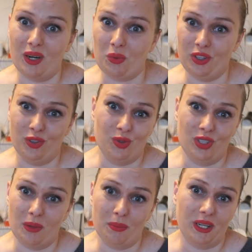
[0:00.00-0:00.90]
I will use
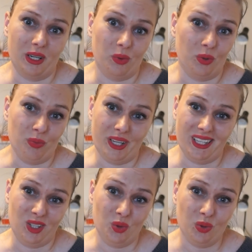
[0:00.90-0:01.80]
it up but I won't buy a
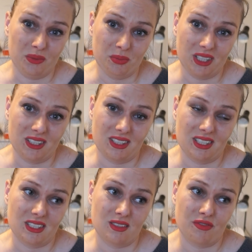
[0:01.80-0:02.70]
new one because I
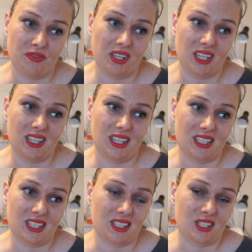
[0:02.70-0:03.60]
just think
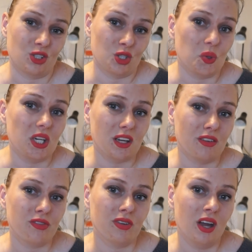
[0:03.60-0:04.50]
it doesn't do enough